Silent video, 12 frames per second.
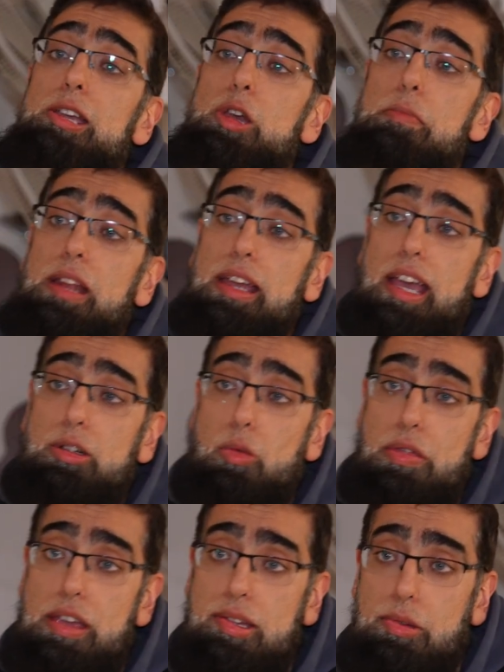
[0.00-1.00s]
communicated
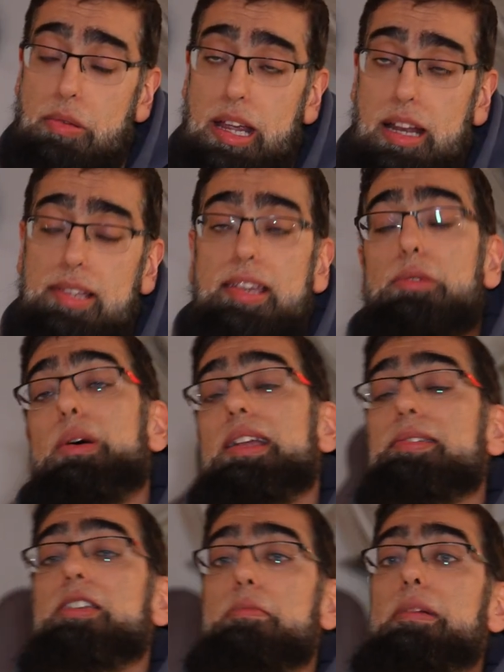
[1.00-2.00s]
with the Israelis as well
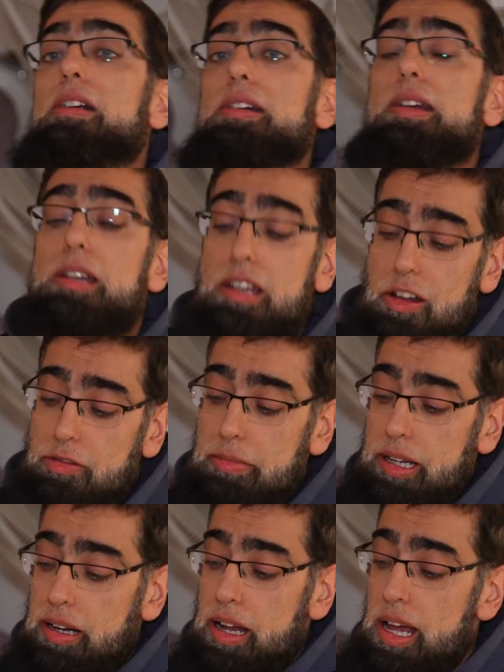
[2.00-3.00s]
as the American
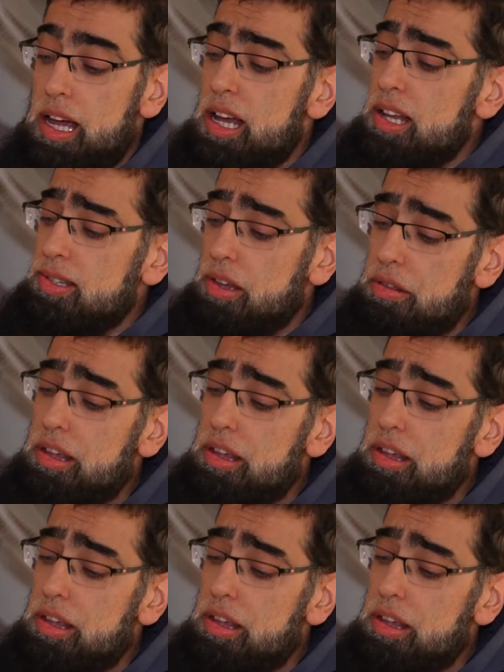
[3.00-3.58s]
government. So